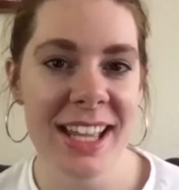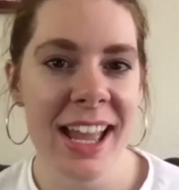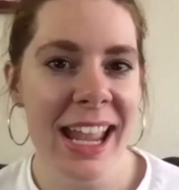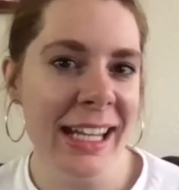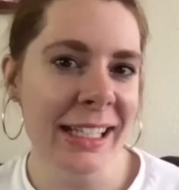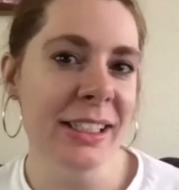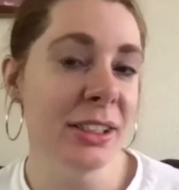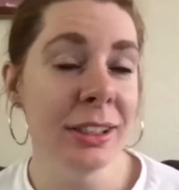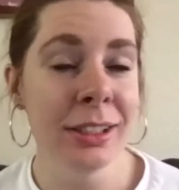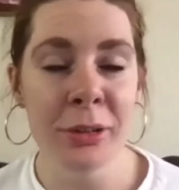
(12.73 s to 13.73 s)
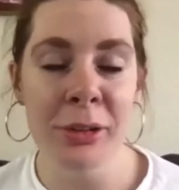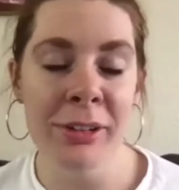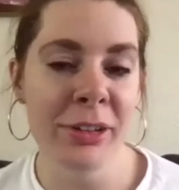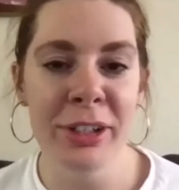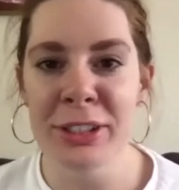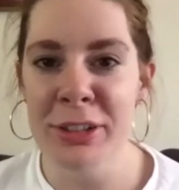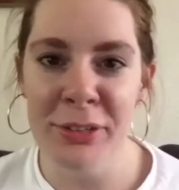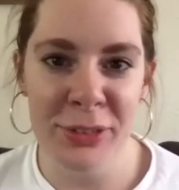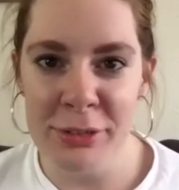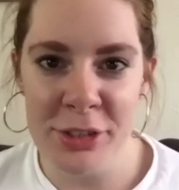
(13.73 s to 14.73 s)
and get a little look into the
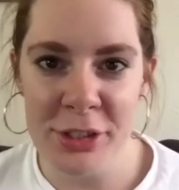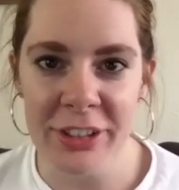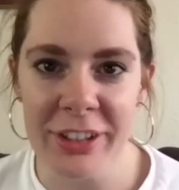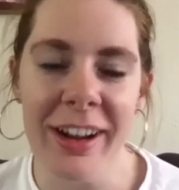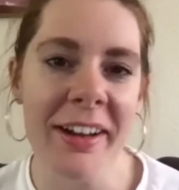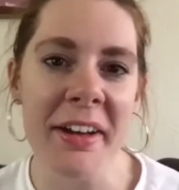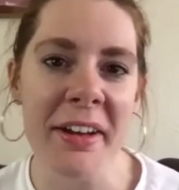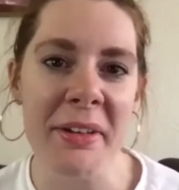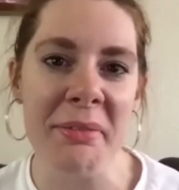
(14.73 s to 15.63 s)
future of